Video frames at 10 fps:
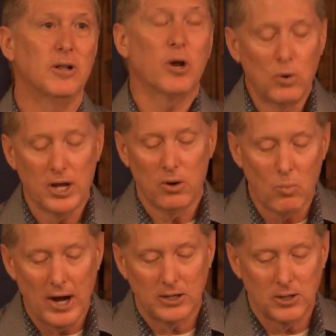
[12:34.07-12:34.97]
Like,
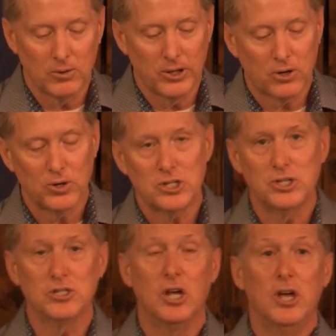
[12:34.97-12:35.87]
again, why did the early
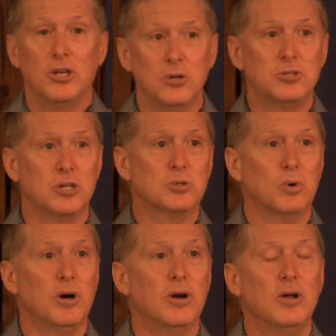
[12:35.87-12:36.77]
Christians use this
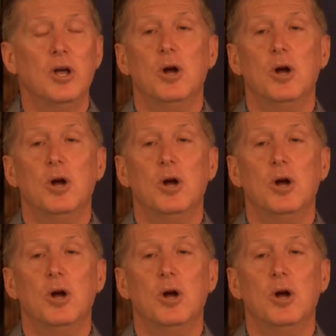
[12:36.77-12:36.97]
word?